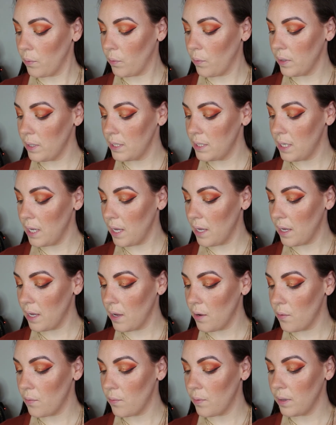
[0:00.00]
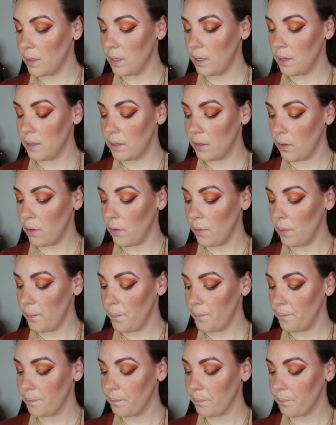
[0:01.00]
we're going to take a really
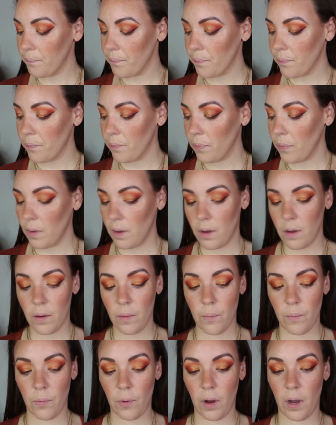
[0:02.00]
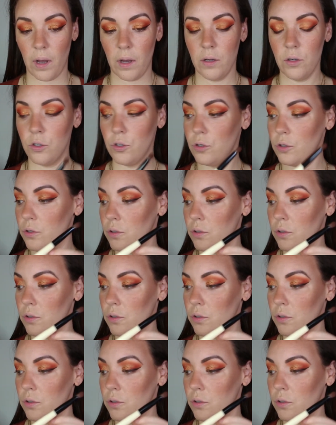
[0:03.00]
little brush.